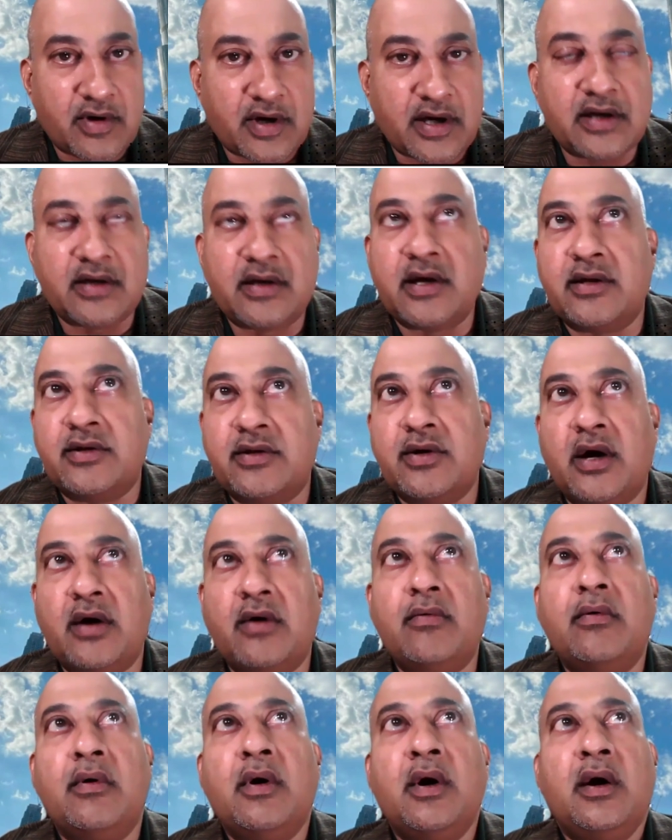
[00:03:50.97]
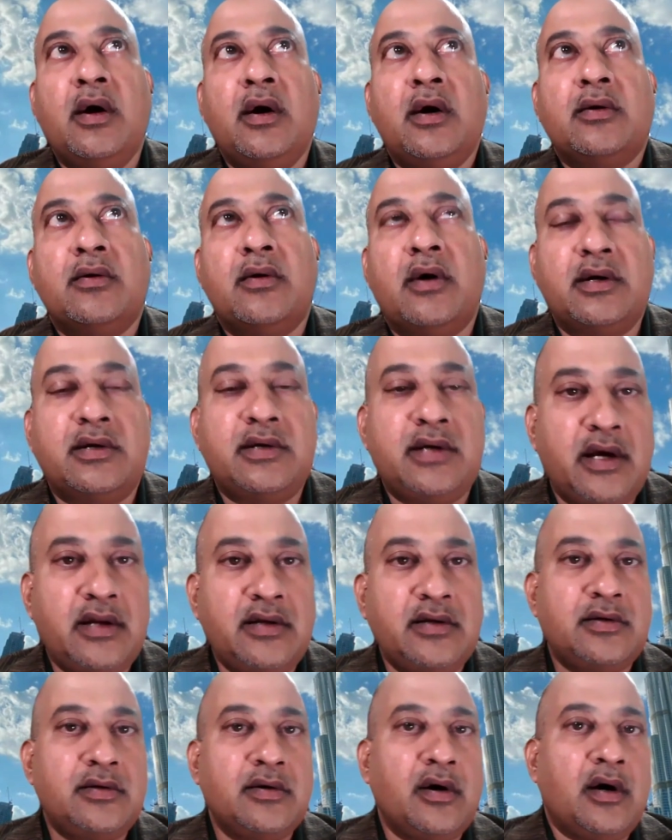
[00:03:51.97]
In case you have not
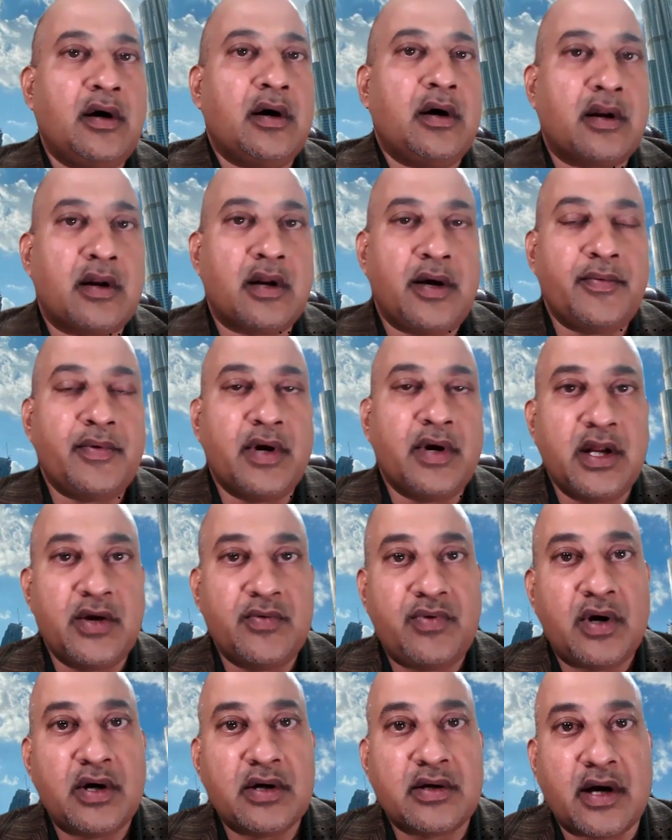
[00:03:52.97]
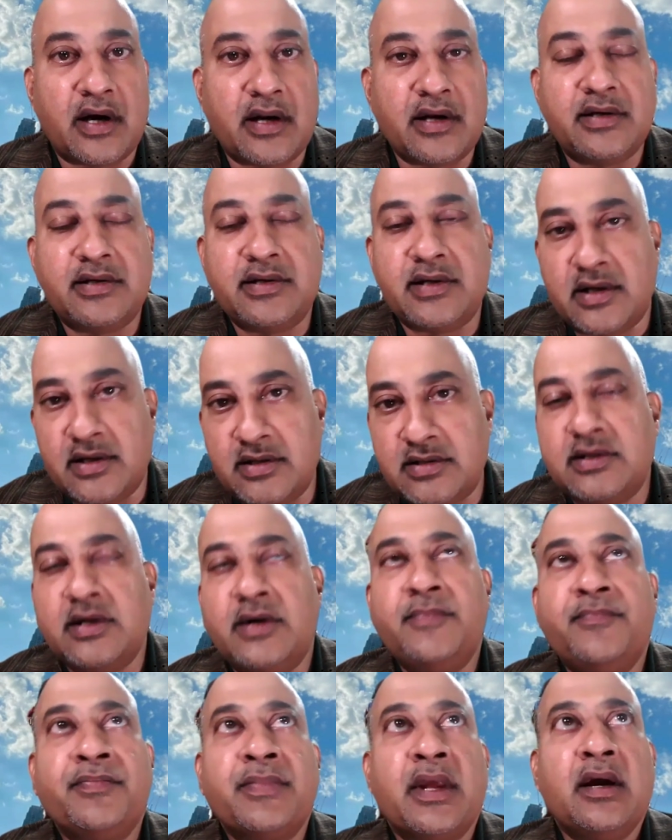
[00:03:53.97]
changed your default credentials
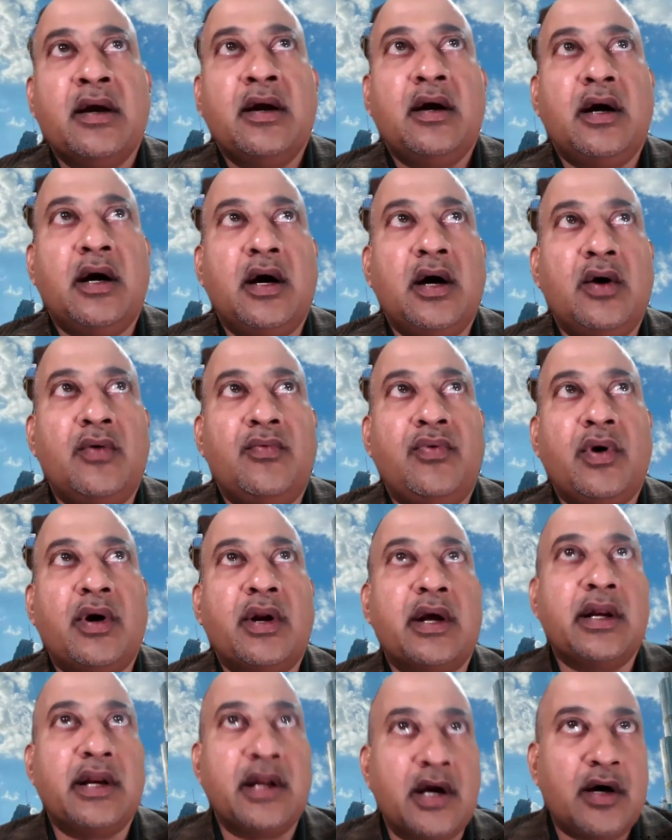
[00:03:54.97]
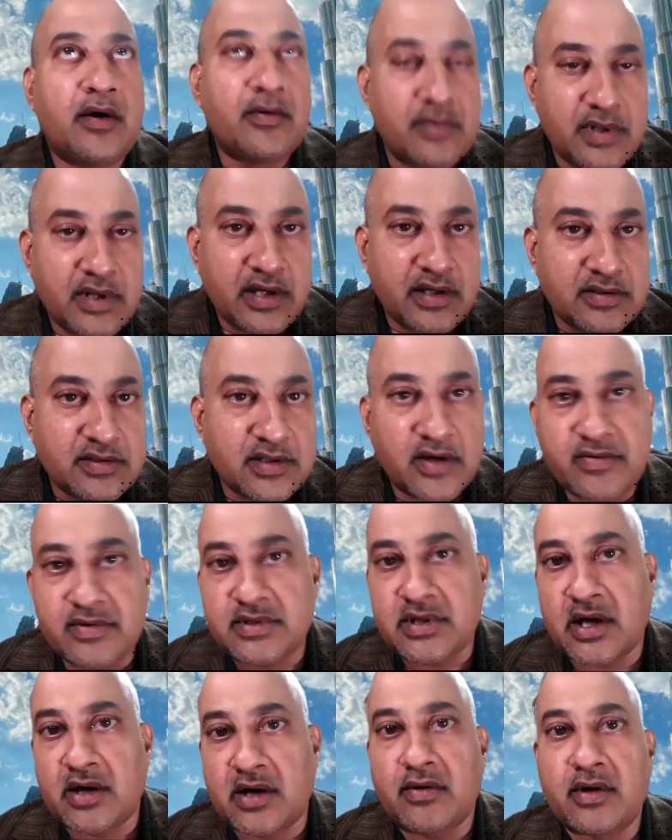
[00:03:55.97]
for any of the
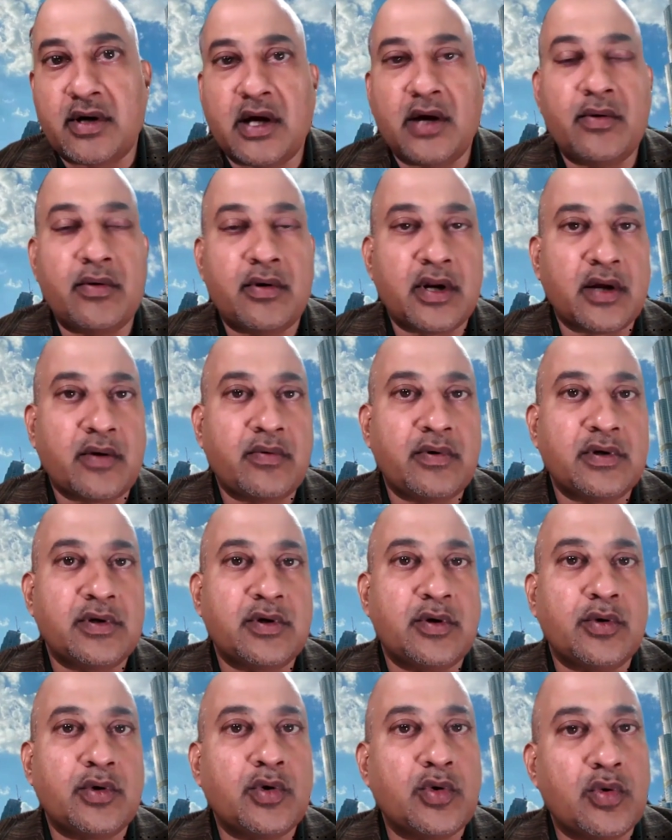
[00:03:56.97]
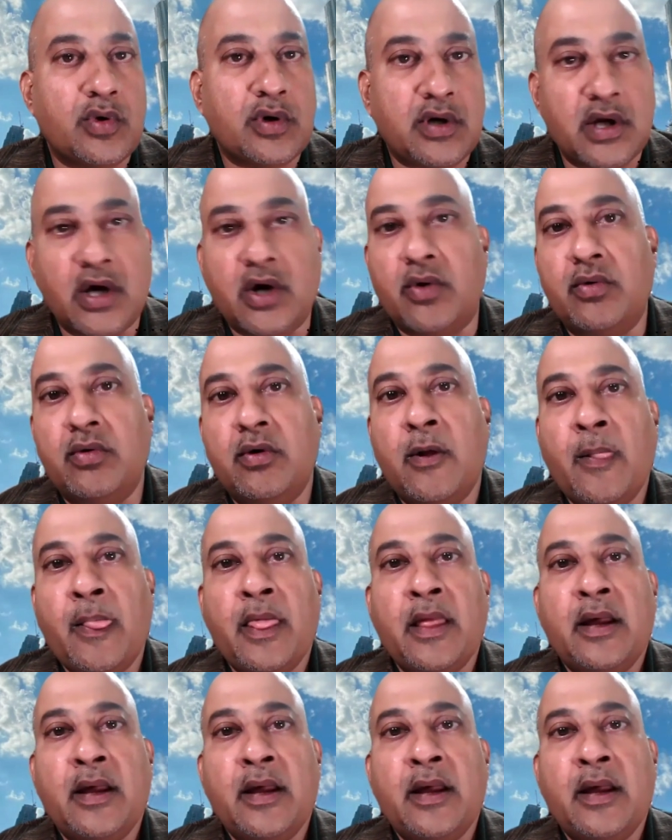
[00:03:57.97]
service account, I would request you to do it now.